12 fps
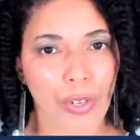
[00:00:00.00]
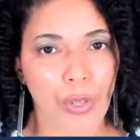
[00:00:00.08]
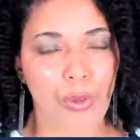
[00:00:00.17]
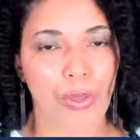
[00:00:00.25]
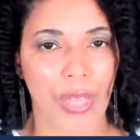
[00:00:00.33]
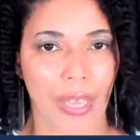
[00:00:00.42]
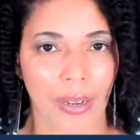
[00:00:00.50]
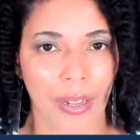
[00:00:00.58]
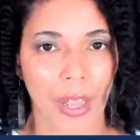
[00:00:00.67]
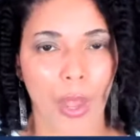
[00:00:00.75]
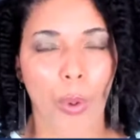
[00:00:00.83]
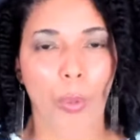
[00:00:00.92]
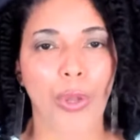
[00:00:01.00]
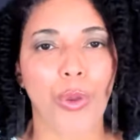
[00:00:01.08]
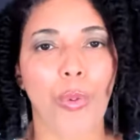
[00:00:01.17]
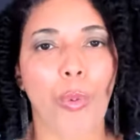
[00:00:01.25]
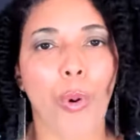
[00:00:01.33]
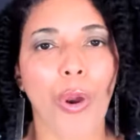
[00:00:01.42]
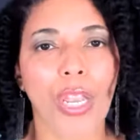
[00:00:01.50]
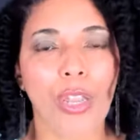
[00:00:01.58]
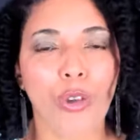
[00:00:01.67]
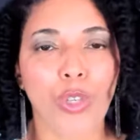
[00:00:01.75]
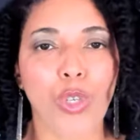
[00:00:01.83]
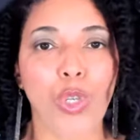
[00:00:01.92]
too thin, when you're
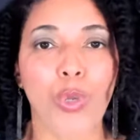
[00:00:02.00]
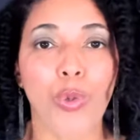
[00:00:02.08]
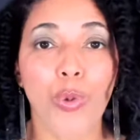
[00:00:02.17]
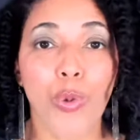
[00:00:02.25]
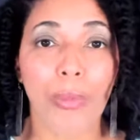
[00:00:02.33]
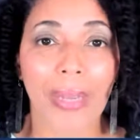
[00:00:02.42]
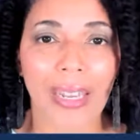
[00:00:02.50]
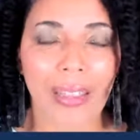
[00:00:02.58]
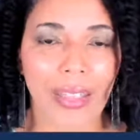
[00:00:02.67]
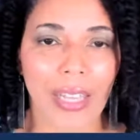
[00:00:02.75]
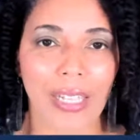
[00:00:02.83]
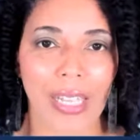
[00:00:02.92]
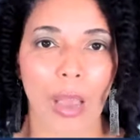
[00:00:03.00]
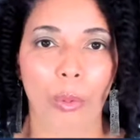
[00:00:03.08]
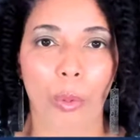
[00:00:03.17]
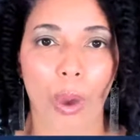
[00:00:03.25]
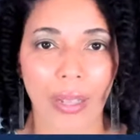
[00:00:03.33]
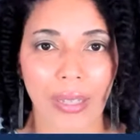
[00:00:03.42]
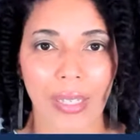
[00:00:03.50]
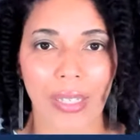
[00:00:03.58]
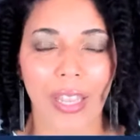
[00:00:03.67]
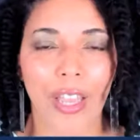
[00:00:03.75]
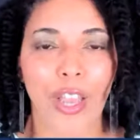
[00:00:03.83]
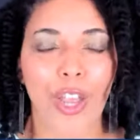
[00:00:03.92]
working on too many things at once,
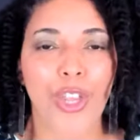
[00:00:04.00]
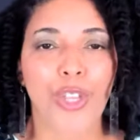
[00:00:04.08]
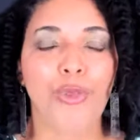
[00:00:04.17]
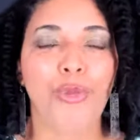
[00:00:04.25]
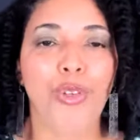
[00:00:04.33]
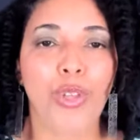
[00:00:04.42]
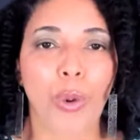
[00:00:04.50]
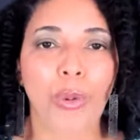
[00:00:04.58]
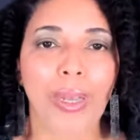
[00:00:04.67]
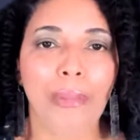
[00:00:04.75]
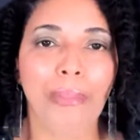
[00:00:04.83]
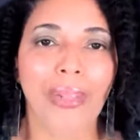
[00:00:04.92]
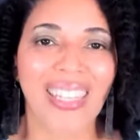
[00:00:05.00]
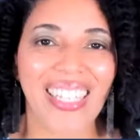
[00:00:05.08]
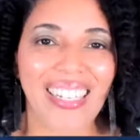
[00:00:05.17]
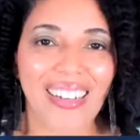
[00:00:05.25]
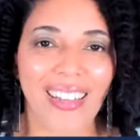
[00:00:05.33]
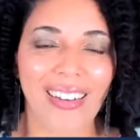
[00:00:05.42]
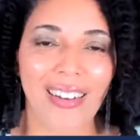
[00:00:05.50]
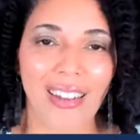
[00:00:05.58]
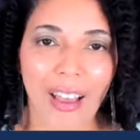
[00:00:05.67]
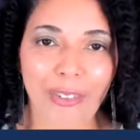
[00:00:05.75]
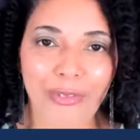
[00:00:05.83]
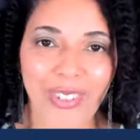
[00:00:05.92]
you don't complete
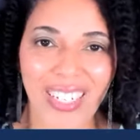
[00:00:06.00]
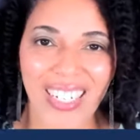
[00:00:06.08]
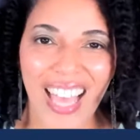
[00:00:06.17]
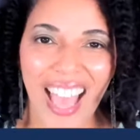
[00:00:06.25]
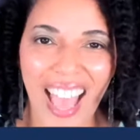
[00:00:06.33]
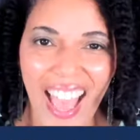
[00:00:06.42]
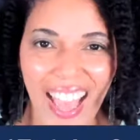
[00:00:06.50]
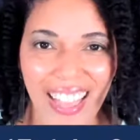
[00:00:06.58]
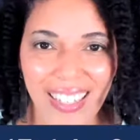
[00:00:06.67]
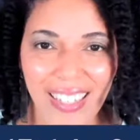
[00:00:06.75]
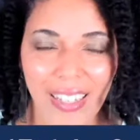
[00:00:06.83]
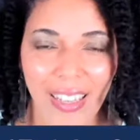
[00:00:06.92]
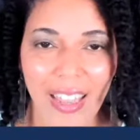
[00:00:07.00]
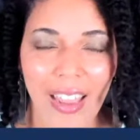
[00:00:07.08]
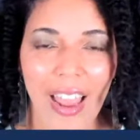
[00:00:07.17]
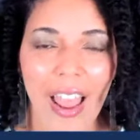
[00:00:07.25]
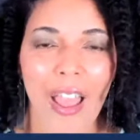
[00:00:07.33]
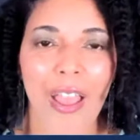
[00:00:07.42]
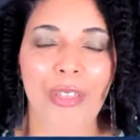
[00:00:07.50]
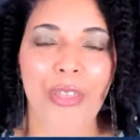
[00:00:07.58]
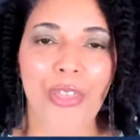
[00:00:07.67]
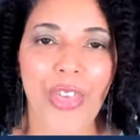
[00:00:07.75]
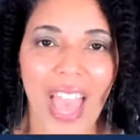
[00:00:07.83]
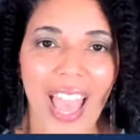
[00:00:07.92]
enough tasks
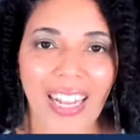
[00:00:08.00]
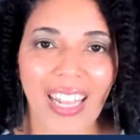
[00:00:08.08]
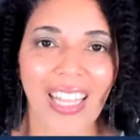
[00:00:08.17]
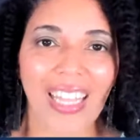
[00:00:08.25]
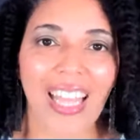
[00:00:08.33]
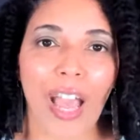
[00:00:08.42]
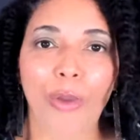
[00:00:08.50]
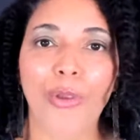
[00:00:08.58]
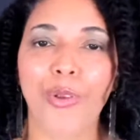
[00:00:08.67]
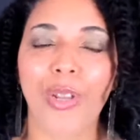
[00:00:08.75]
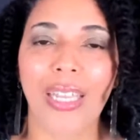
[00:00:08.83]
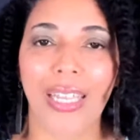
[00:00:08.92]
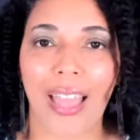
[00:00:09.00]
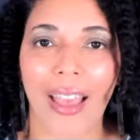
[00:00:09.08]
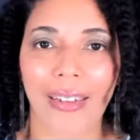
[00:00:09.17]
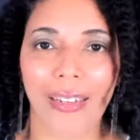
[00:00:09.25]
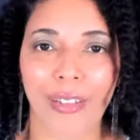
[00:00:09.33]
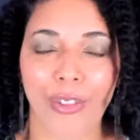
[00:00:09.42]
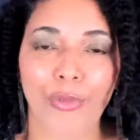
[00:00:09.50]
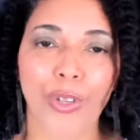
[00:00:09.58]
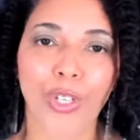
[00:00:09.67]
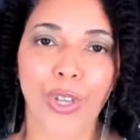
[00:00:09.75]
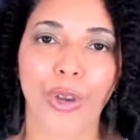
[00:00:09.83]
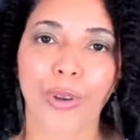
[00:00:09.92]
that allow you to get the
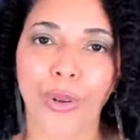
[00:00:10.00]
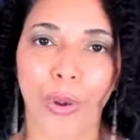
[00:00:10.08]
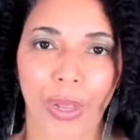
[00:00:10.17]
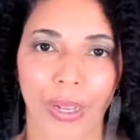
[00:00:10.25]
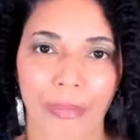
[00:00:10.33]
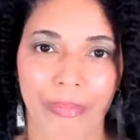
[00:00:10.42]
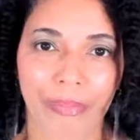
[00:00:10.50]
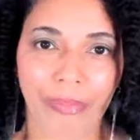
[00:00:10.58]
return on it.